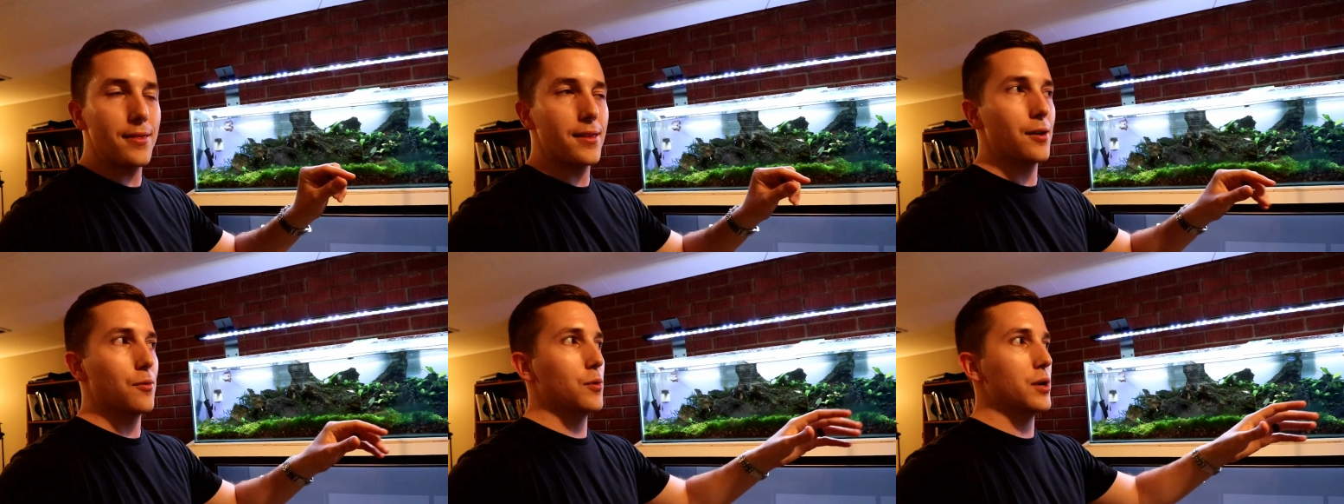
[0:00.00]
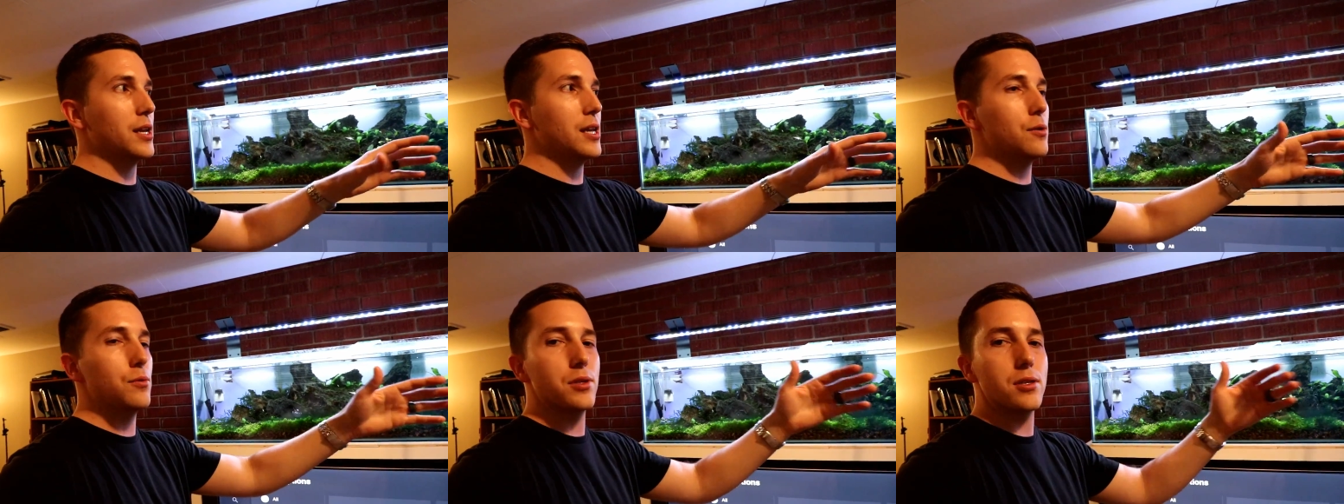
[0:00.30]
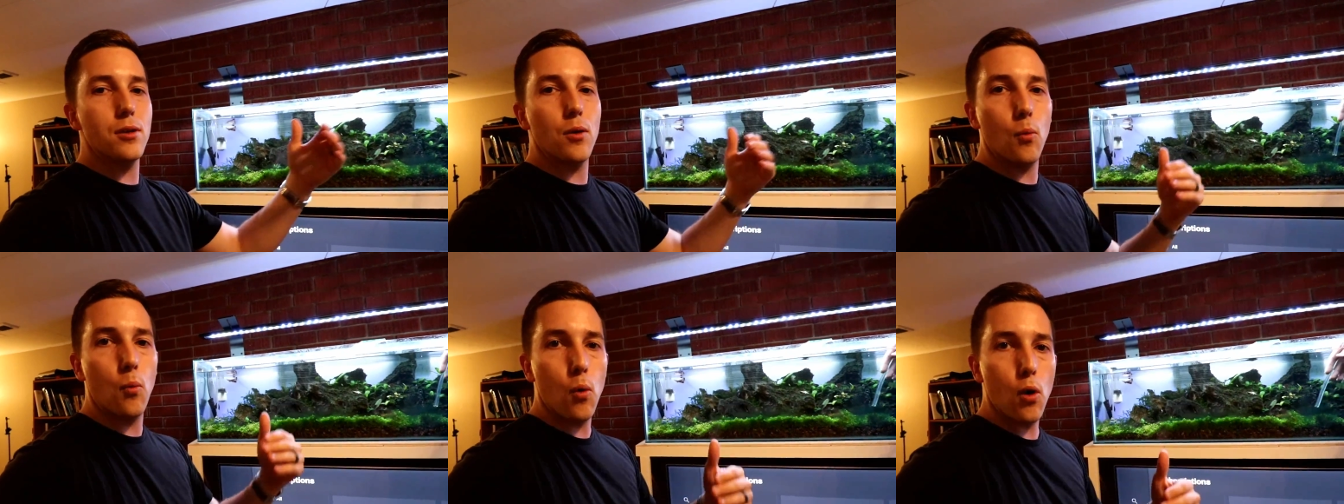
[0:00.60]
and then when he
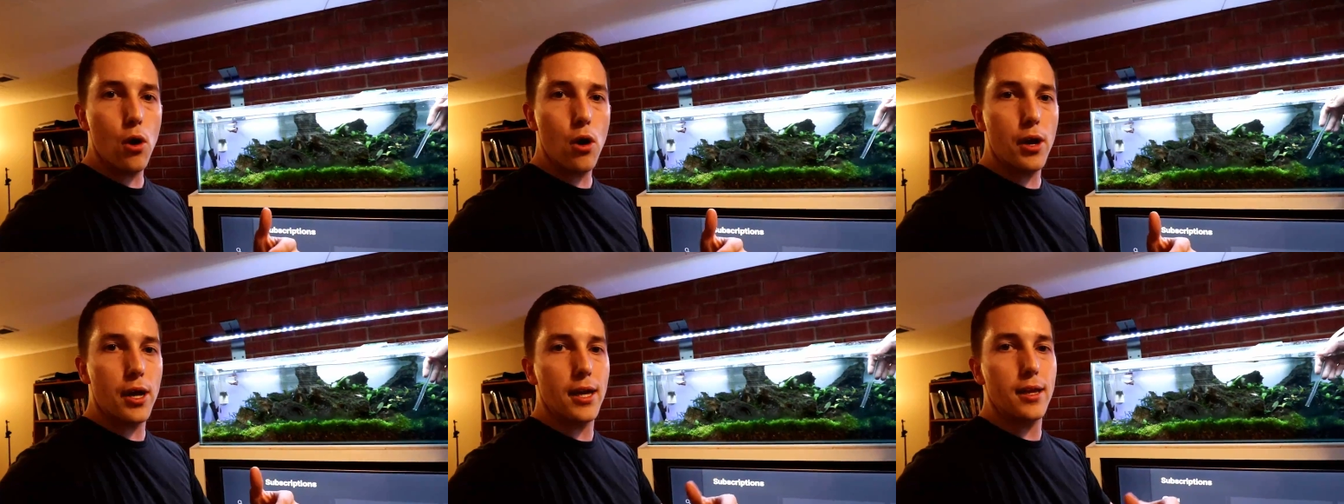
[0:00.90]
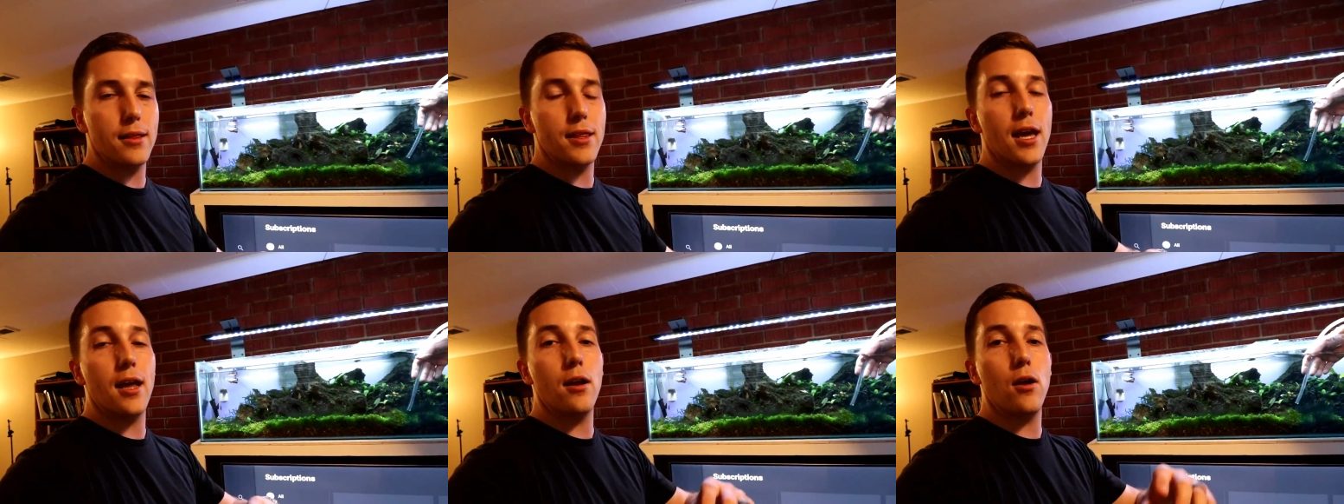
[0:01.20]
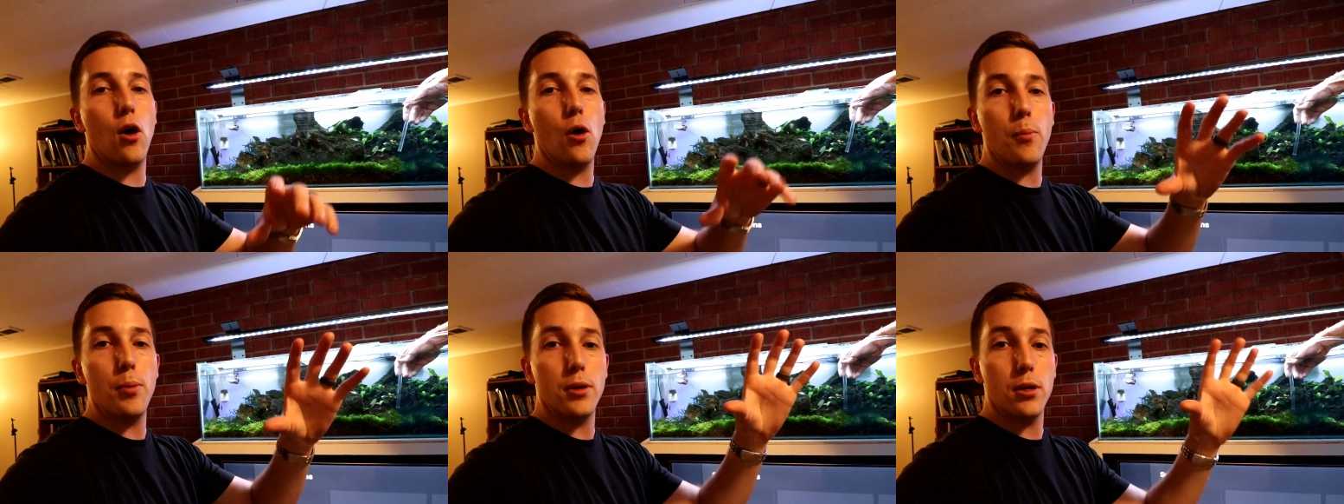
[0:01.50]
was at work, it then
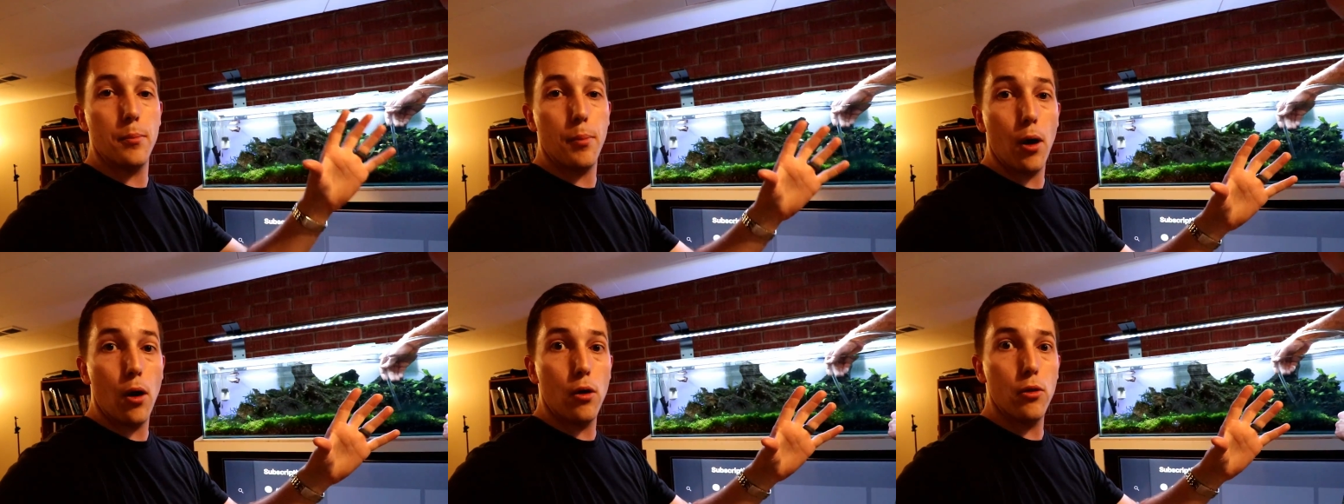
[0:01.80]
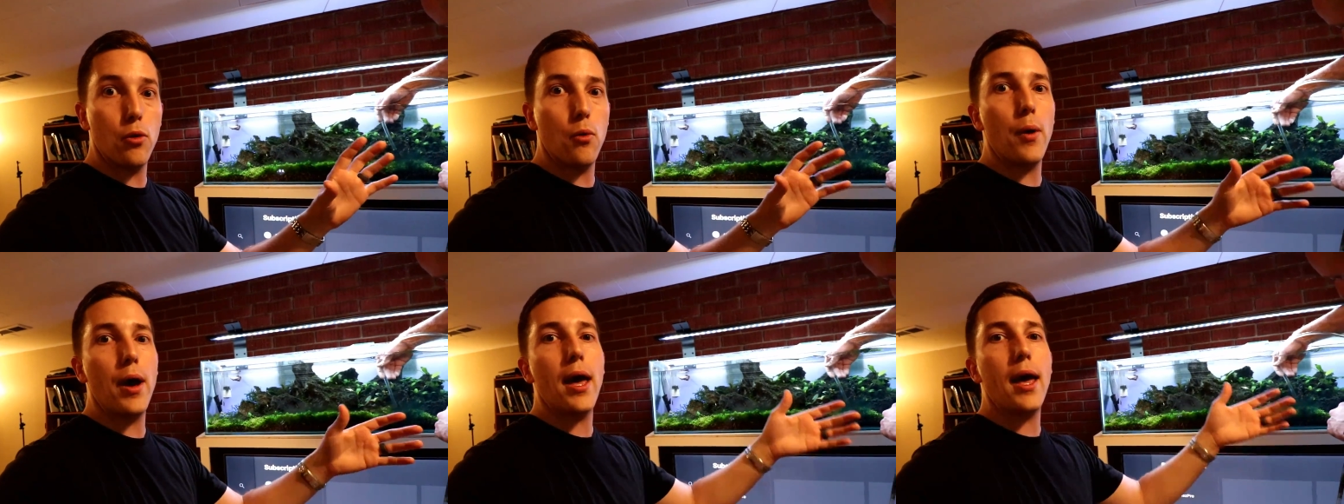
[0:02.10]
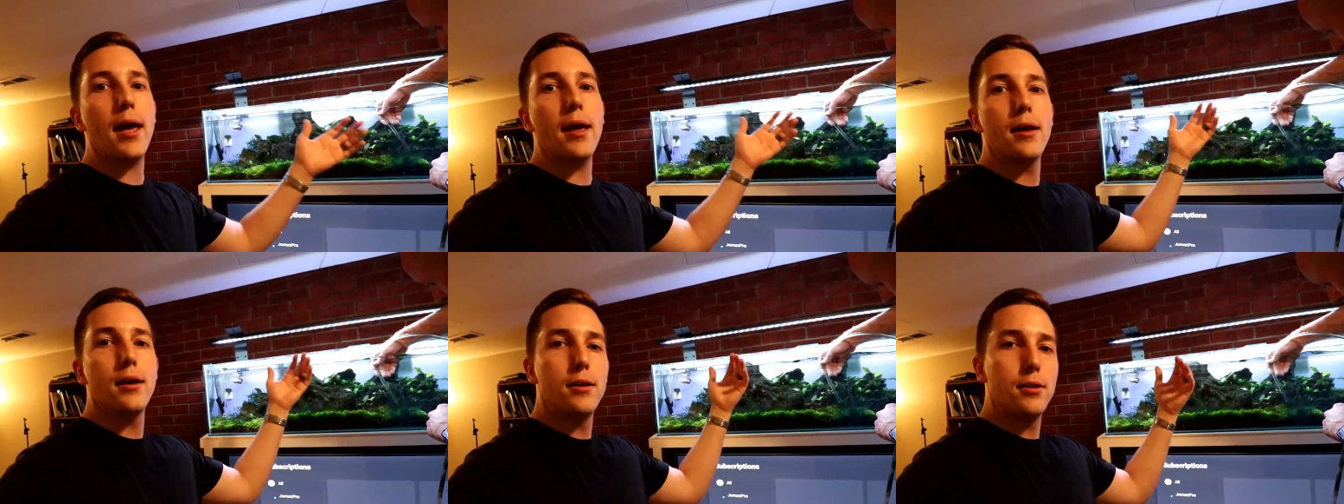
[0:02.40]
opened up all the
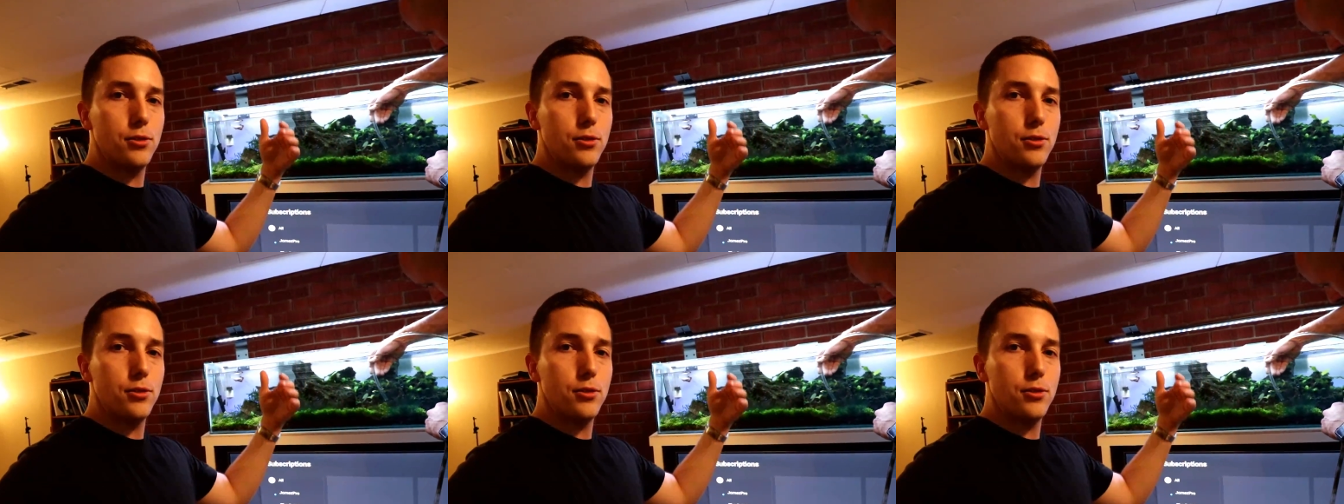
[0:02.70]
way,